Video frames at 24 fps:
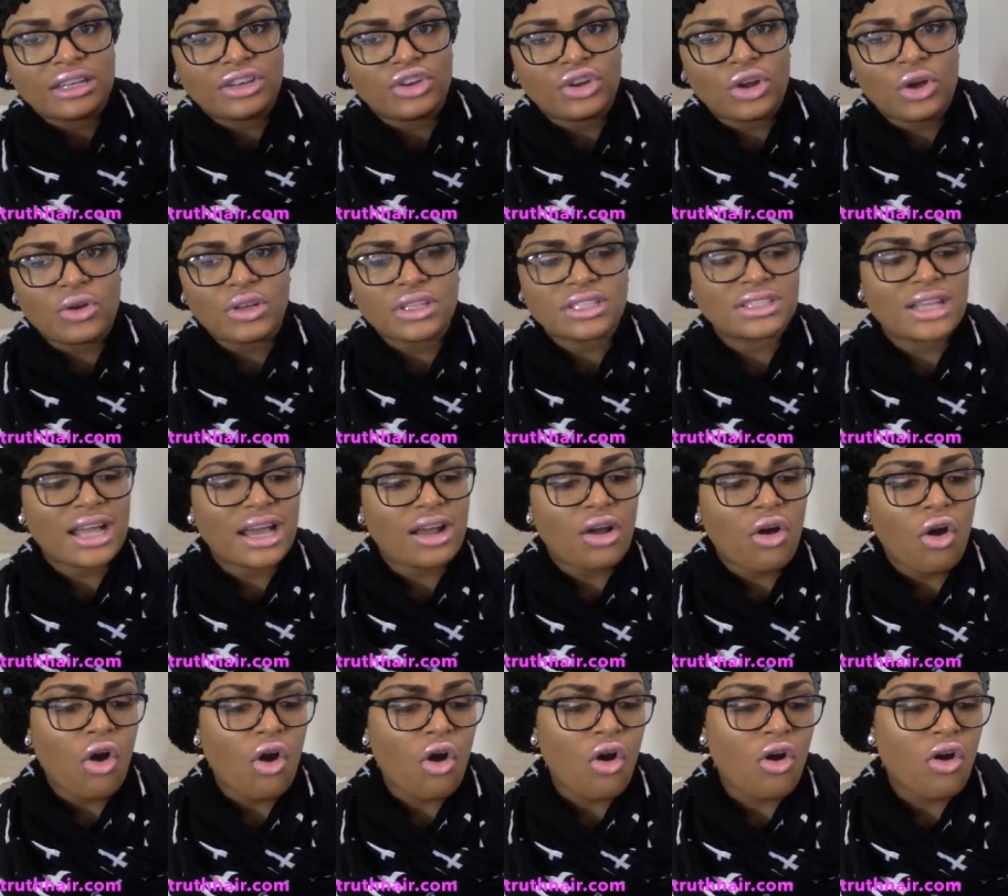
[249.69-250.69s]
You know, it's not
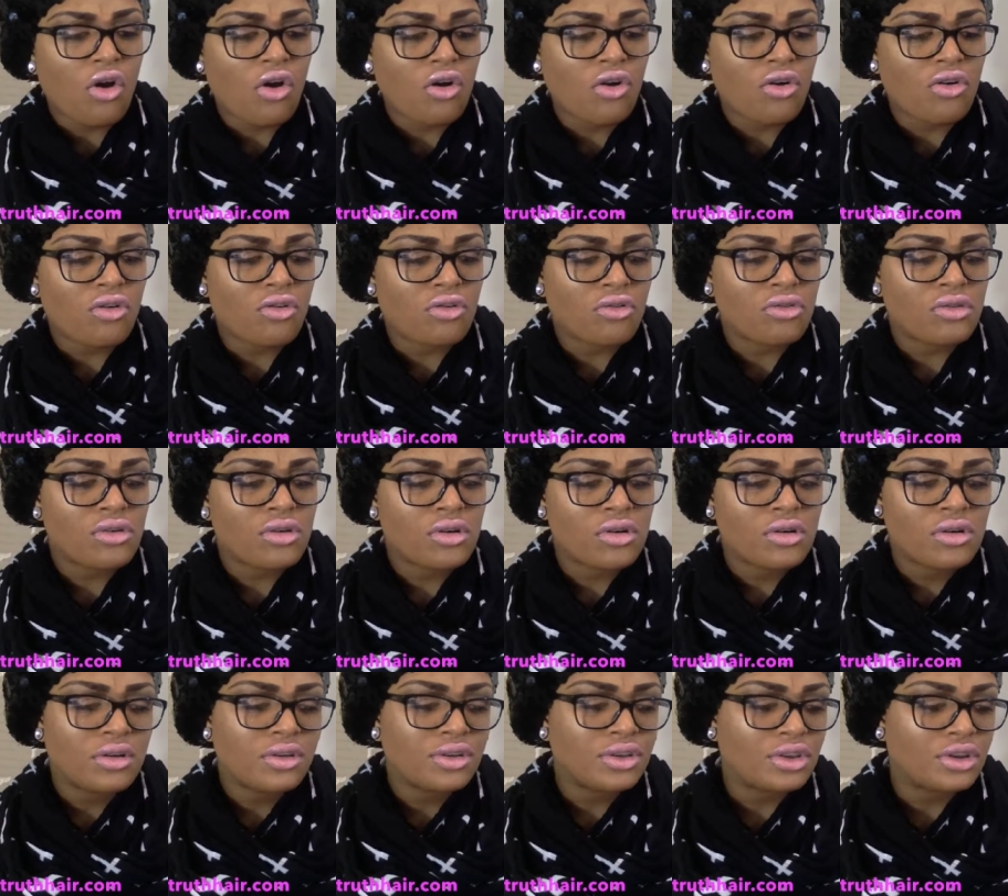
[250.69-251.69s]
all,
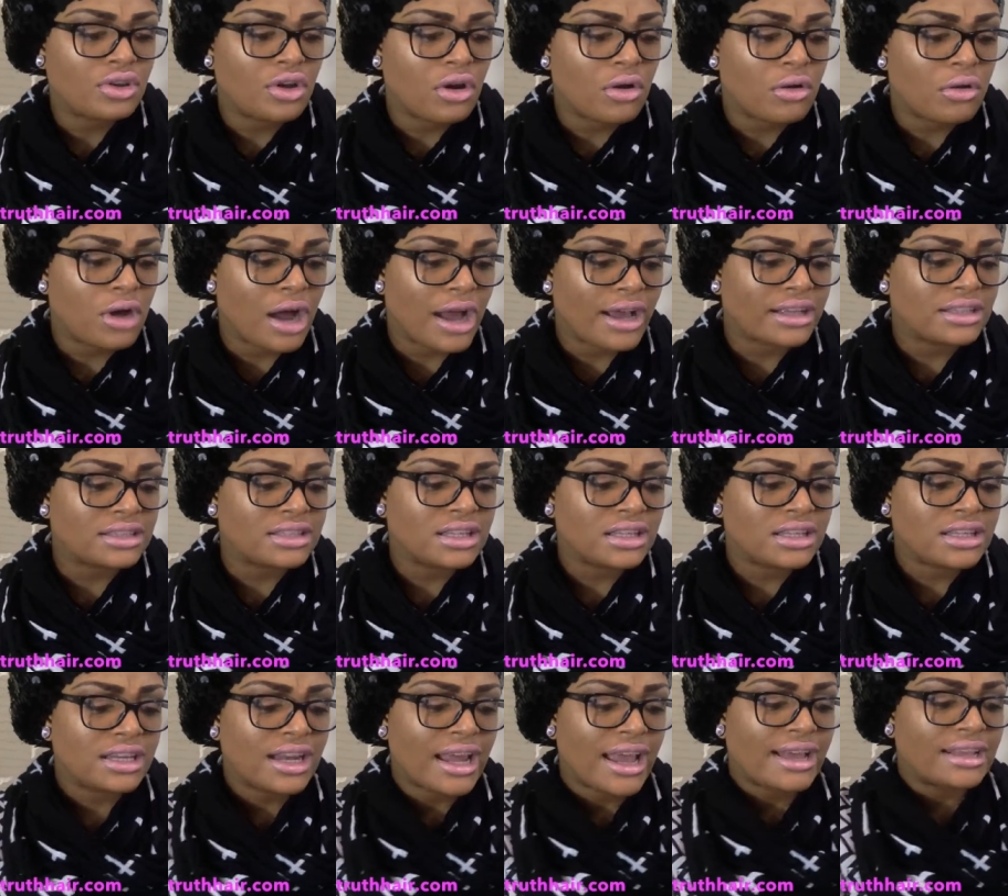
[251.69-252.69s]
you know, I can tell
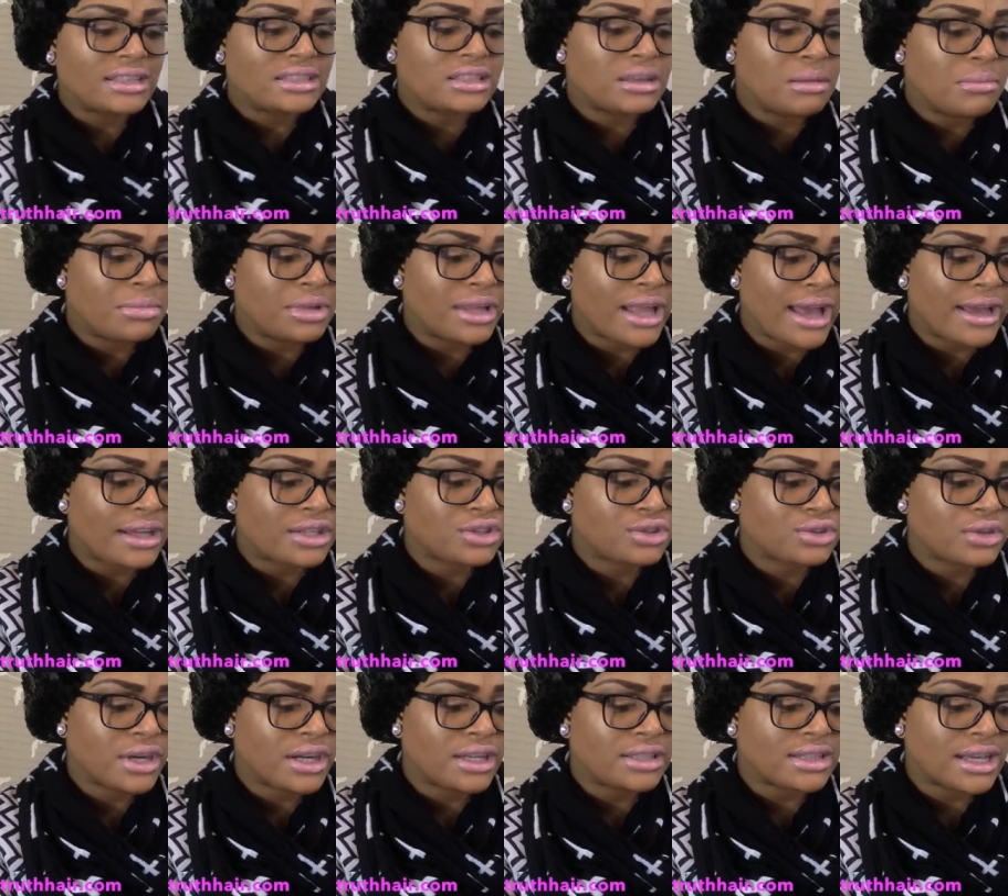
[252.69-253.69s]
that it has some black
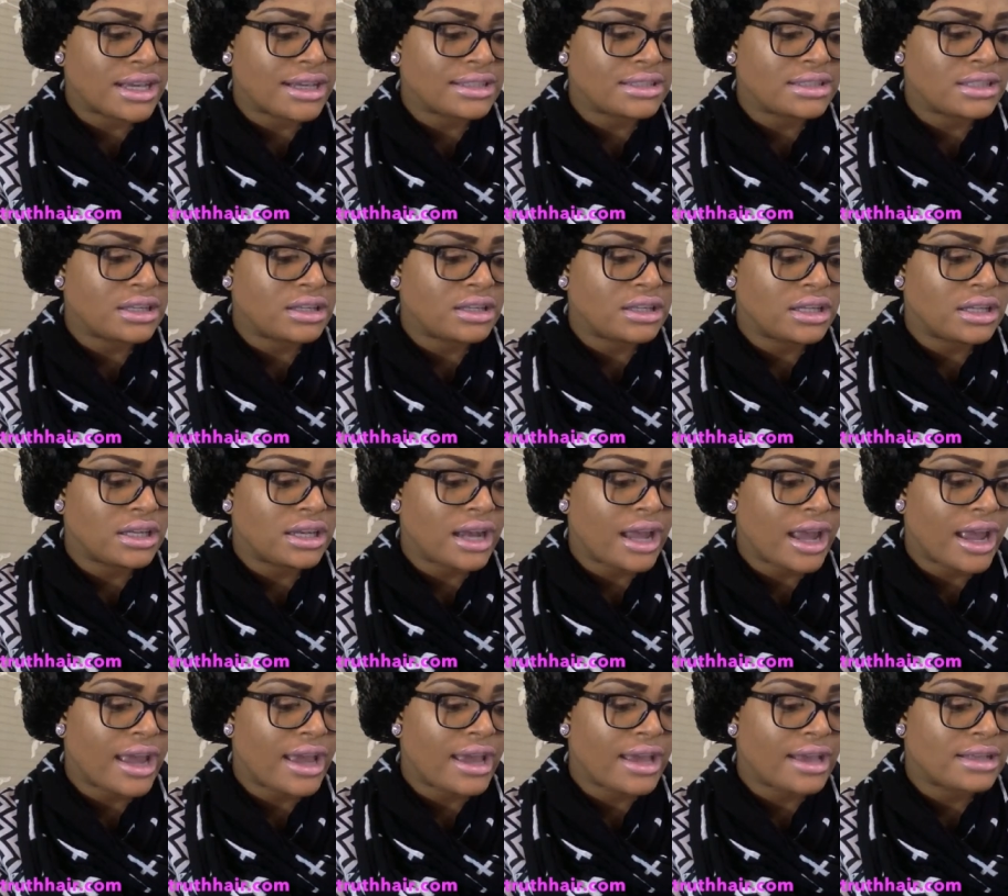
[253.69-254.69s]
strands. I can tell that it
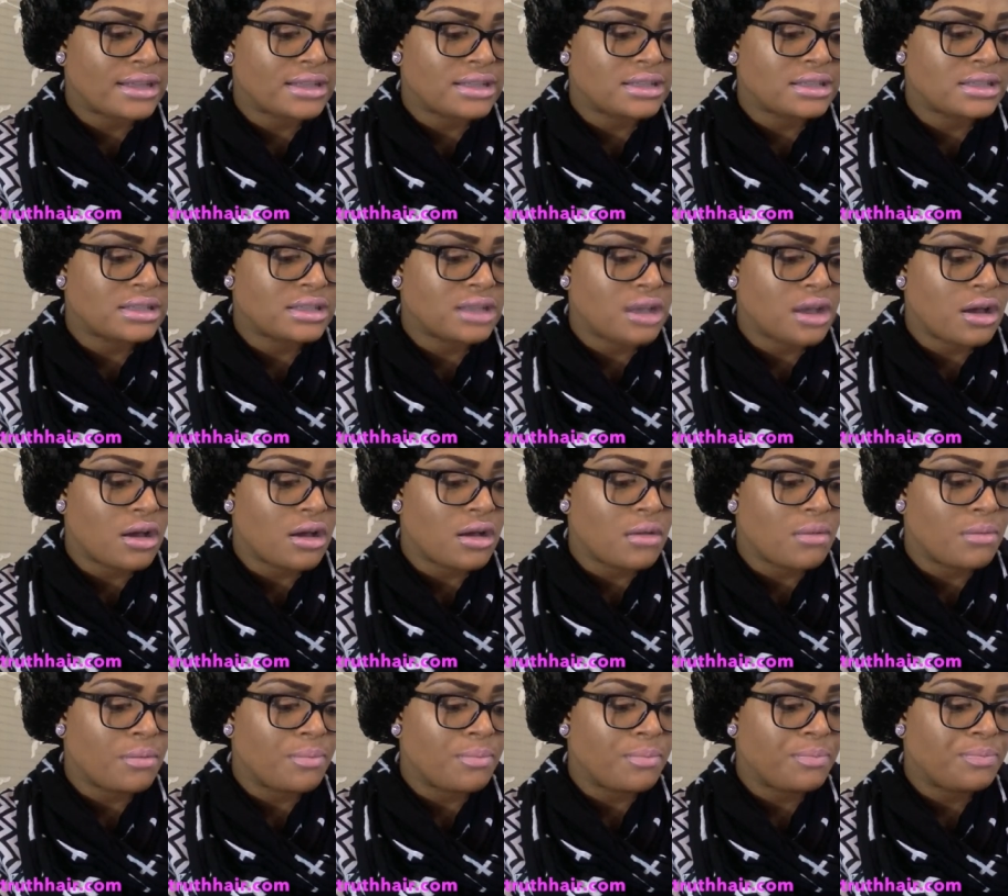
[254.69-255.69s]
has
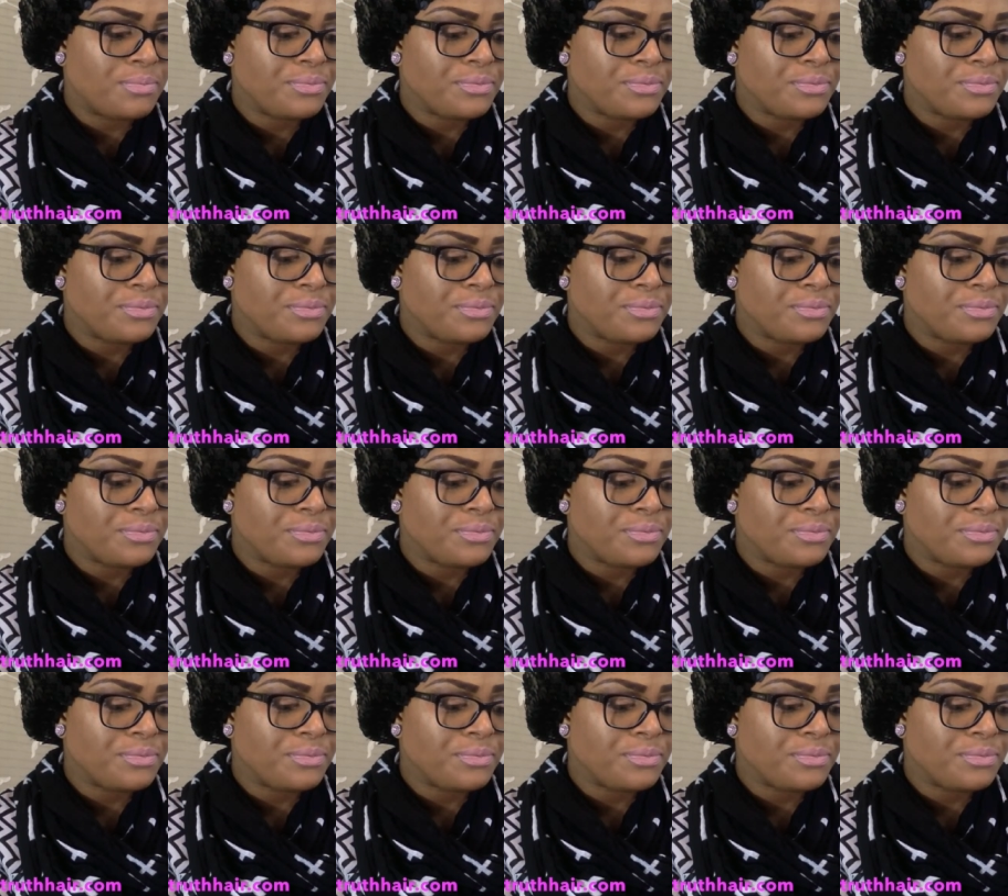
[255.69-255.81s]
some,